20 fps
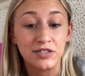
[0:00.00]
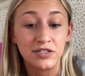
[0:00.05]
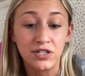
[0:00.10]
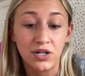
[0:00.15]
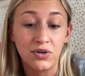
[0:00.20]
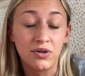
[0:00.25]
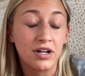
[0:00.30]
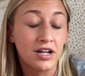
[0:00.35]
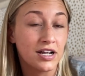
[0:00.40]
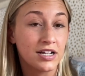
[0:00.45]

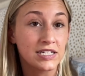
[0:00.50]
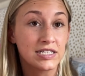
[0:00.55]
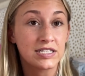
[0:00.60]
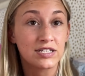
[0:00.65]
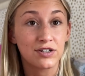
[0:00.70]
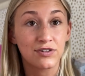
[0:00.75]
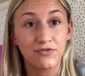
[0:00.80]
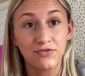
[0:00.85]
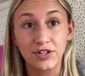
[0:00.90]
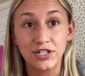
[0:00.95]
donuts
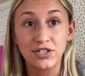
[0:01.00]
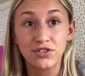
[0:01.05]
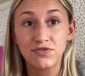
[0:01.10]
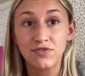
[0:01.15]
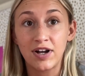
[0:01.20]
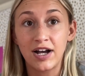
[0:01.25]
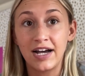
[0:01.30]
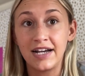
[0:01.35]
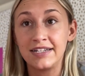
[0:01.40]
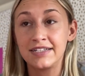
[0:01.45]
or french
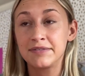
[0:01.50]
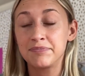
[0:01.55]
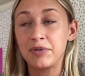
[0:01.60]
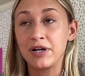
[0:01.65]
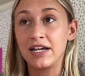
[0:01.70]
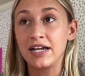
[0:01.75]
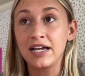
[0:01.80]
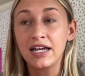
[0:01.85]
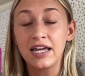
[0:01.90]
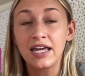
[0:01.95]
fries, but